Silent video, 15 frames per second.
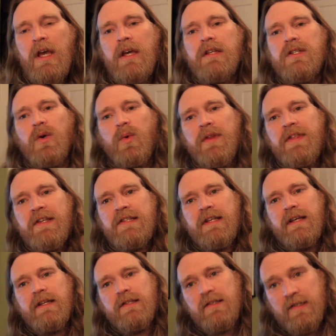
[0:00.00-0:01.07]
So what this
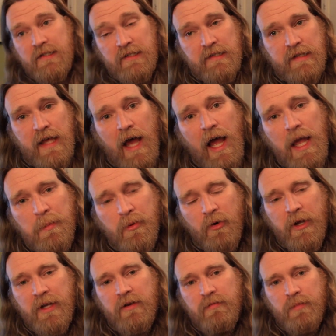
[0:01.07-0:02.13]
is this is the high
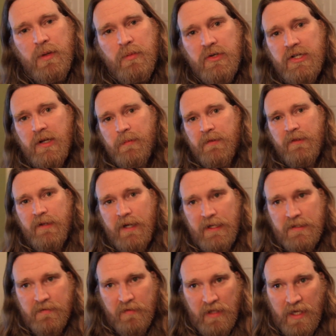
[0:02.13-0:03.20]
point of membership in the
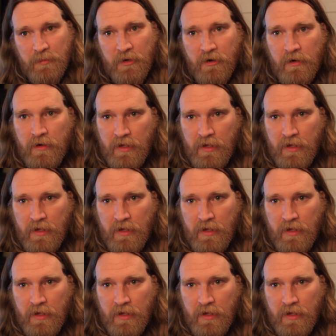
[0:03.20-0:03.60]
Knights of Labor.